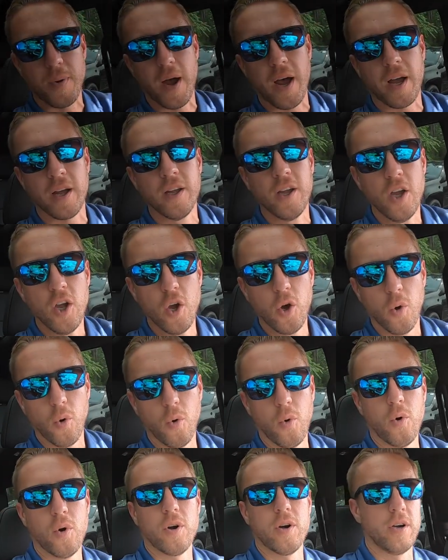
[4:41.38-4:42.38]
spot
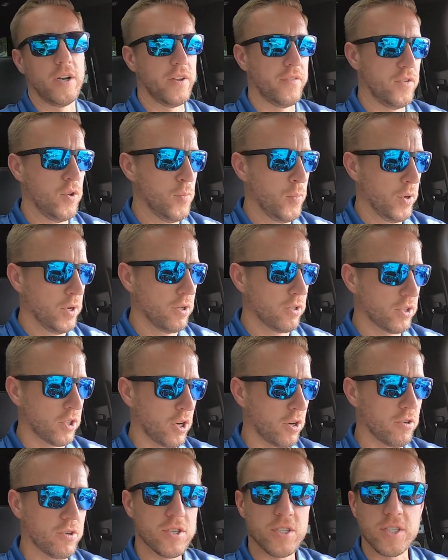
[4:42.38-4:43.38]
or if you put your
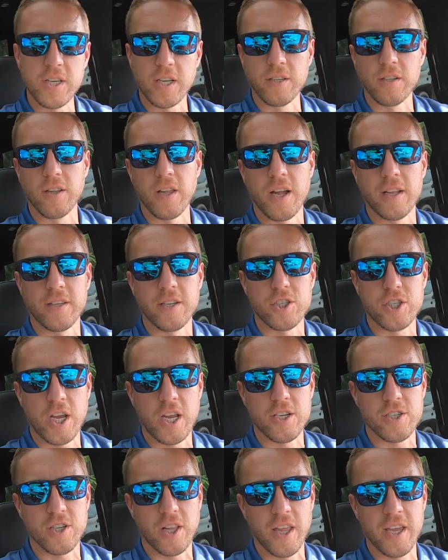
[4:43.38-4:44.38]
turn signal on to
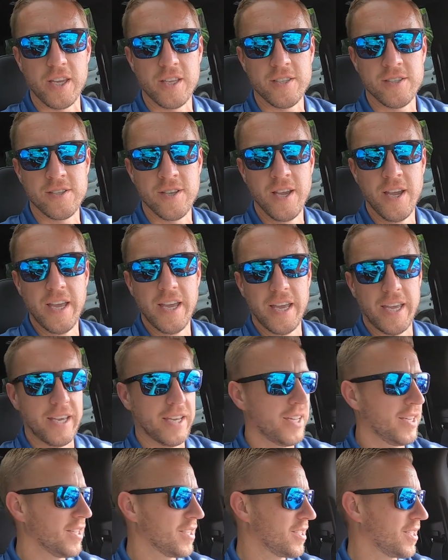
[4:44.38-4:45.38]
change lanes,
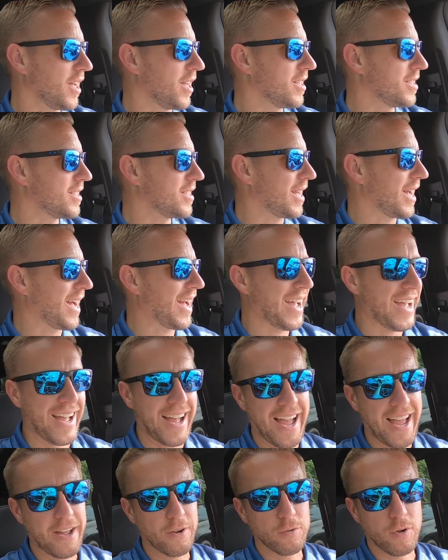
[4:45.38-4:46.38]
it can sense,
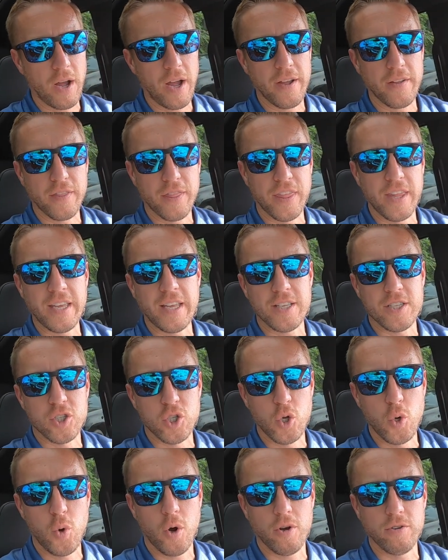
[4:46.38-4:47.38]
I, I think it's
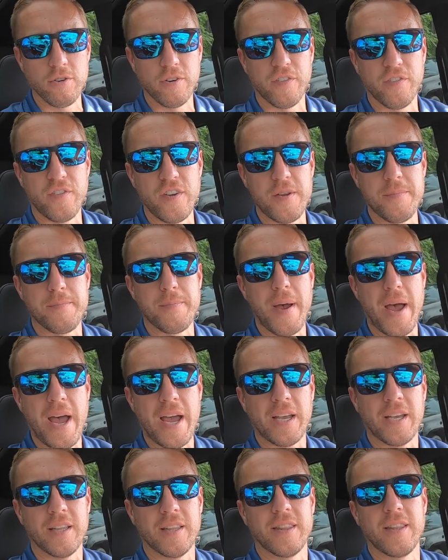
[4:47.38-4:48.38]
200 feet
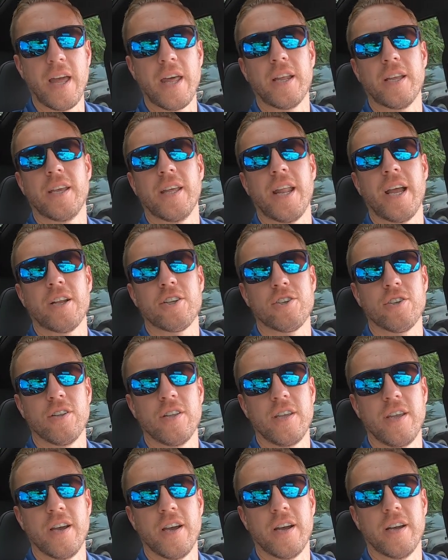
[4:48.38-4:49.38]
back that it can
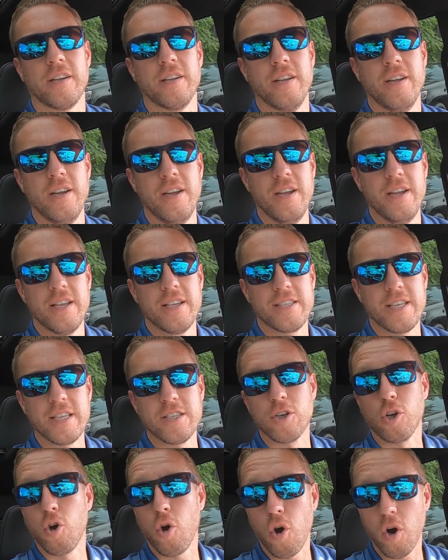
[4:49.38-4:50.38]
actually uh,
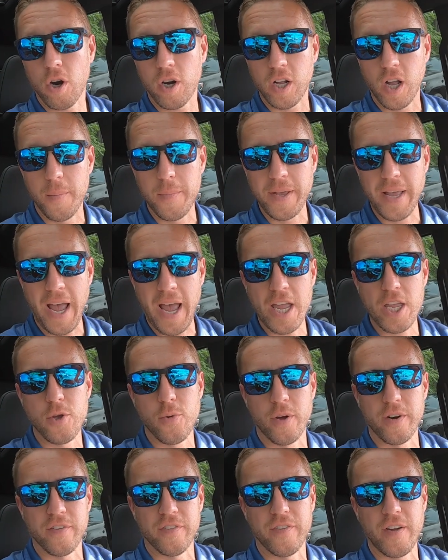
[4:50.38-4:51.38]
sense a car coming at
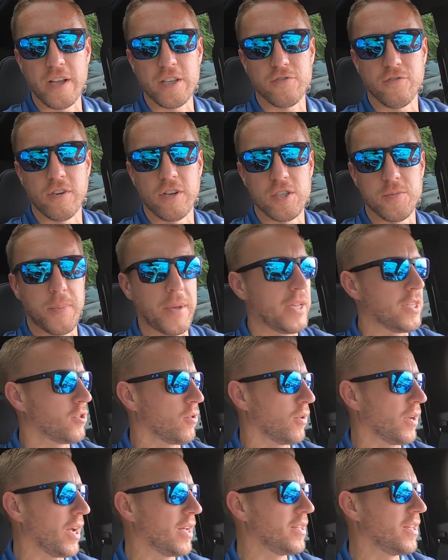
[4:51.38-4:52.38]
you at a fast rate of speed.
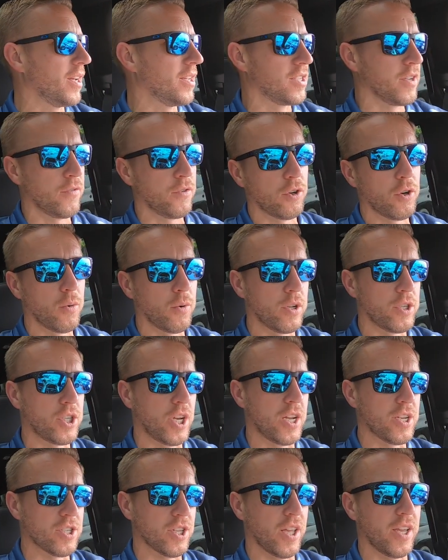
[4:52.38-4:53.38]
So the idea is if you're going to
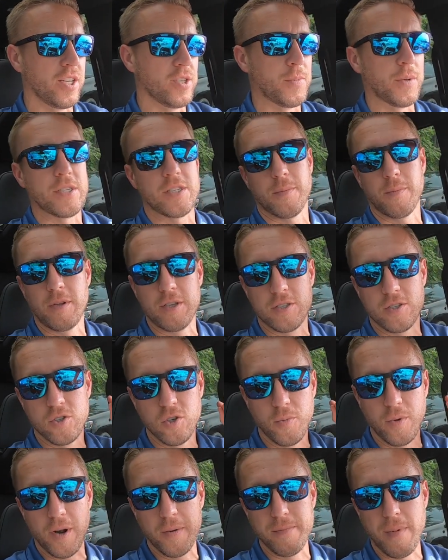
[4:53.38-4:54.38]
change lanes, but somebody's
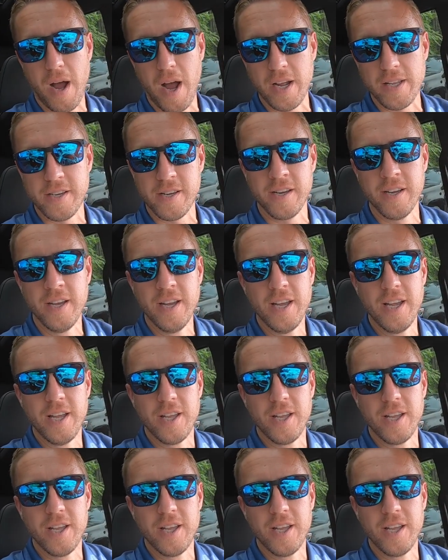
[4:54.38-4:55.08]
zooming up behind you,